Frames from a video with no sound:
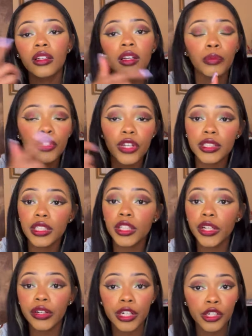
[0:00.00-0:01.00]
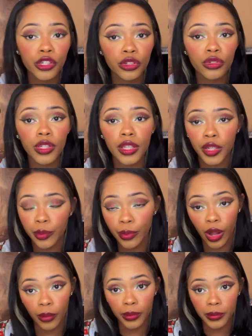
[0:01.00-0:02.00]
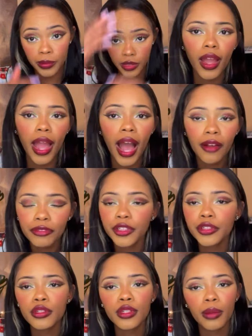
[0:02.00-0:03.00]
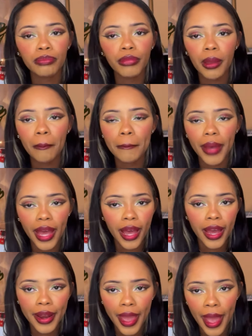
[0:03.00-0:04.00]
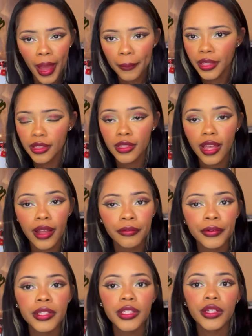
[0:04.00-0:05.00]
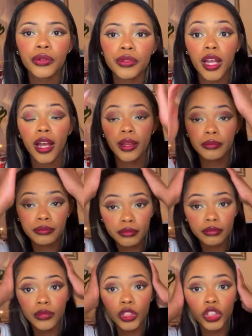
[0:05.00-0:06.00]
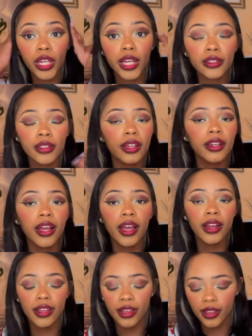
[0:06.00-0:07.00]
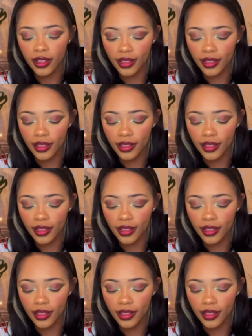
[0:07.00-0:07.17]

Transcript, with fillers: projecting their issues and their problems. After something bad happens every single time, Jen and Eddie